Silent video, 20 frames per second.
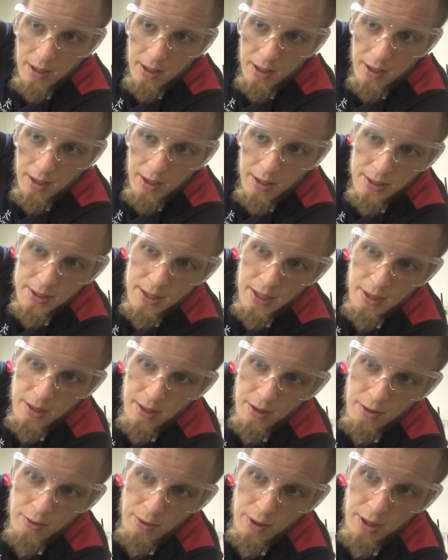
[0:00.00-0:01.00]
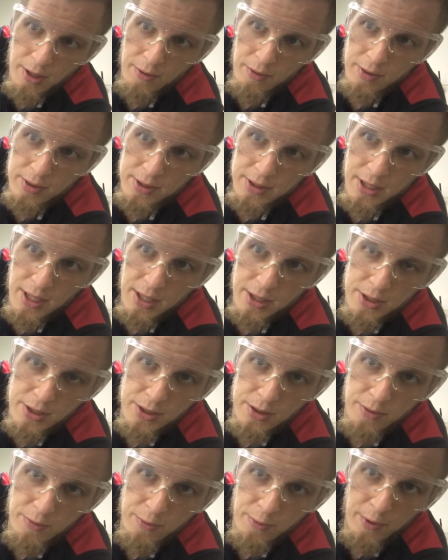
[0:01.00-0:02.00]
kind of see the three different stages
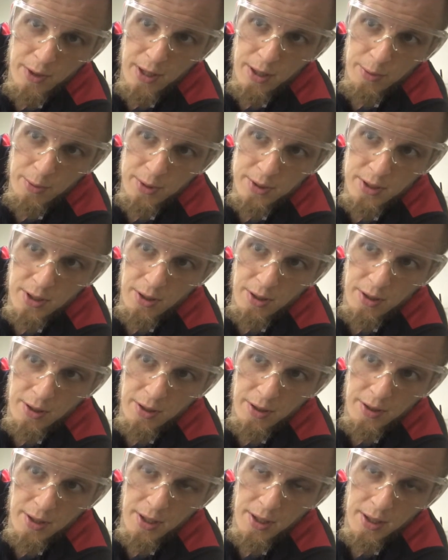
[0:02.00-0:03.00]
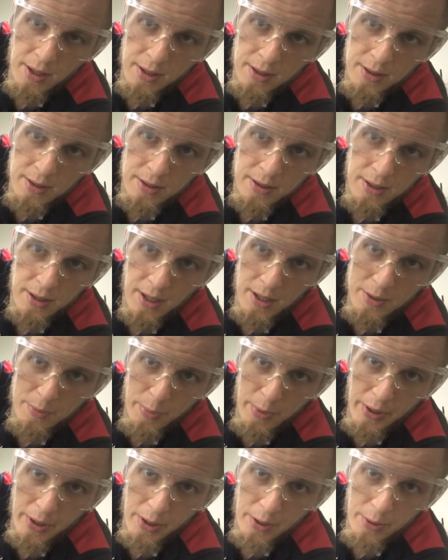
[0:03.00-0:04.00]
of what's going on there. So that's
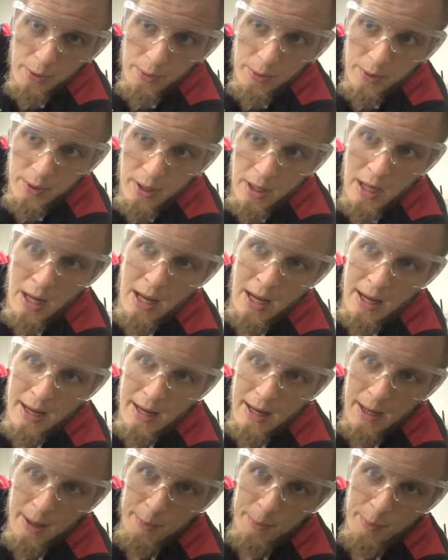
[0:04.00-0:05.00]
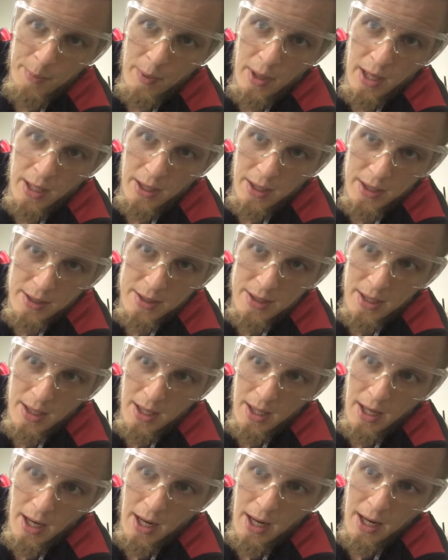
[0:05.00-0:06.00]
pretty cool. And you can
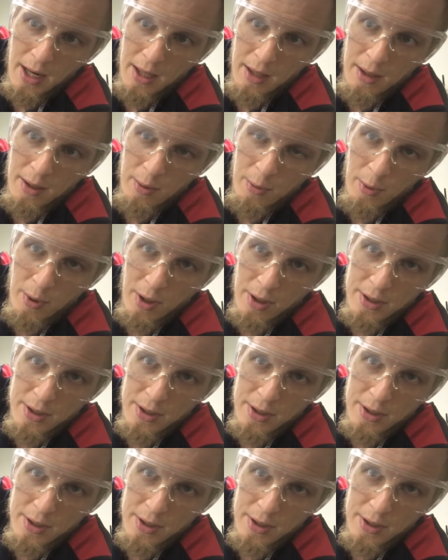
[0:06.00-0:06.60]
see again, we got